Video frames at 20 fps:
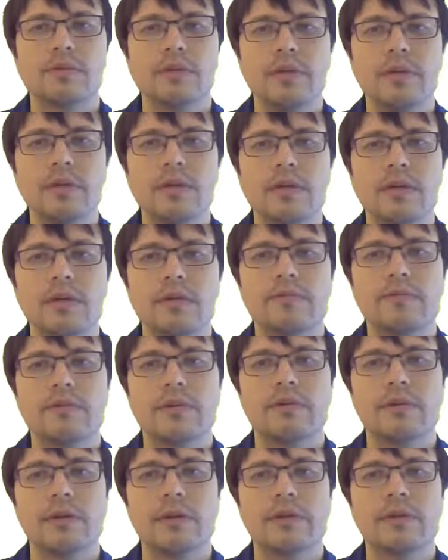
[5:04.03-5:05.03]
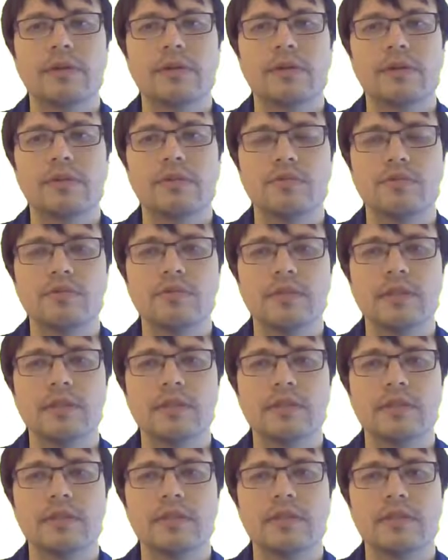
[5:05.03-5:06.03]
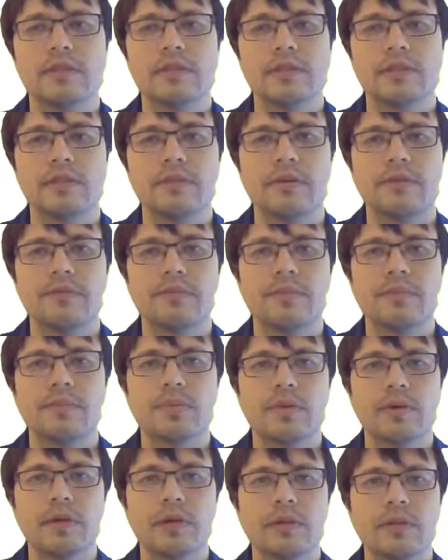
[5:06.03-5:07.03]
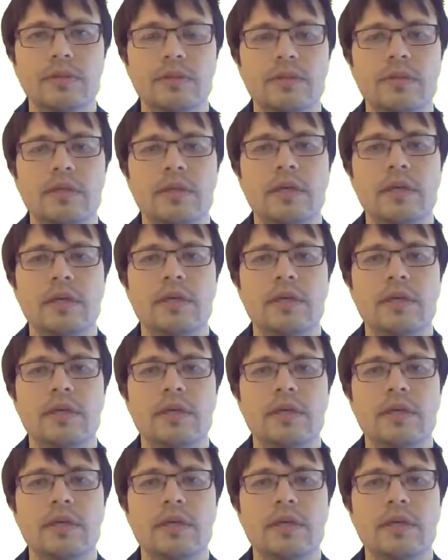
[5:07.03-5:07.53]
here we are running 2 instances of the brokers